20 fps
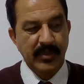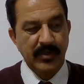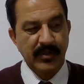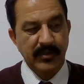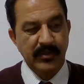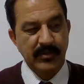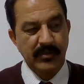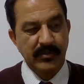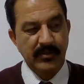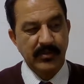
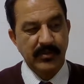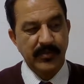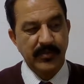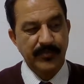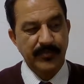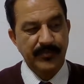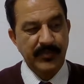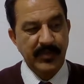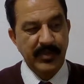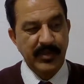uh,
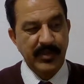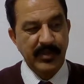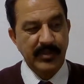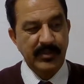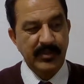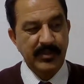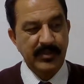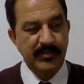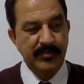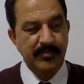
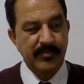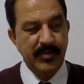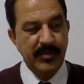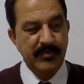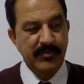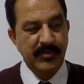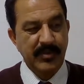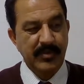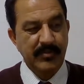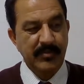color
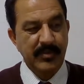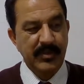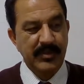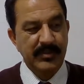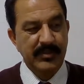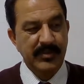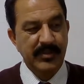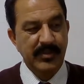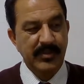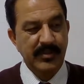
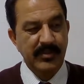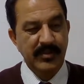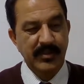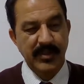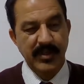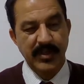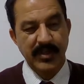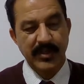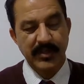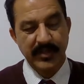performance
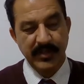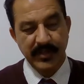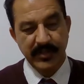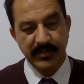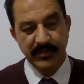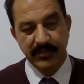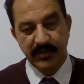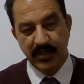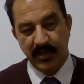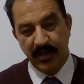and
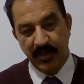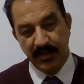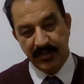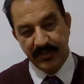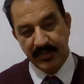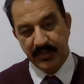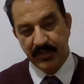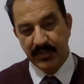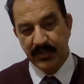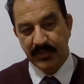the
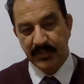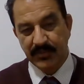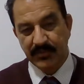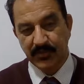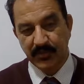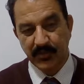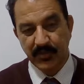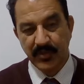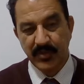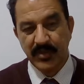hygiene
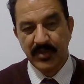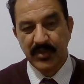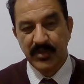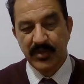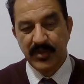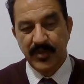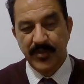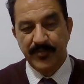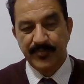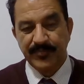also.
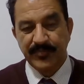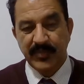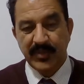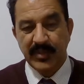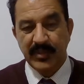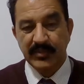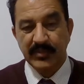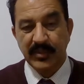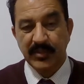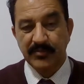
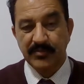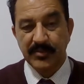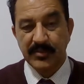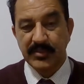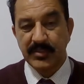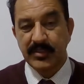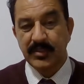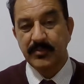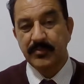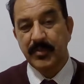The
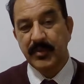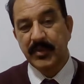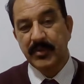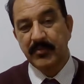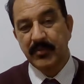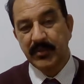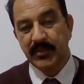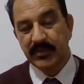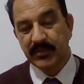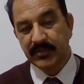physical
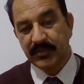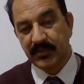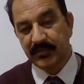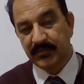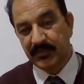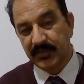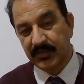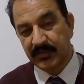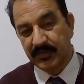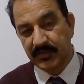parameter
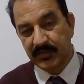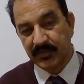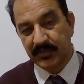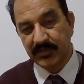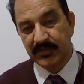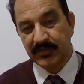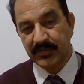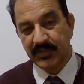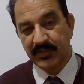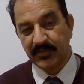of this
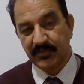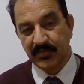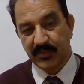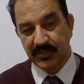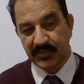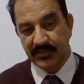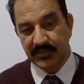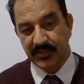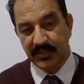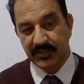is
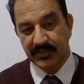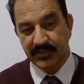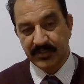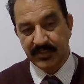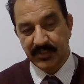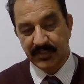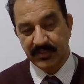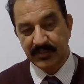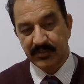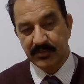flexure
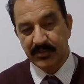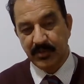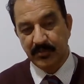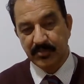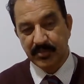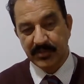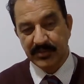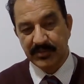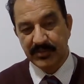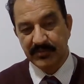strength,
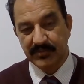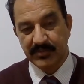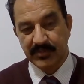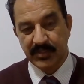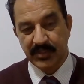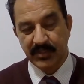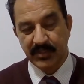compressive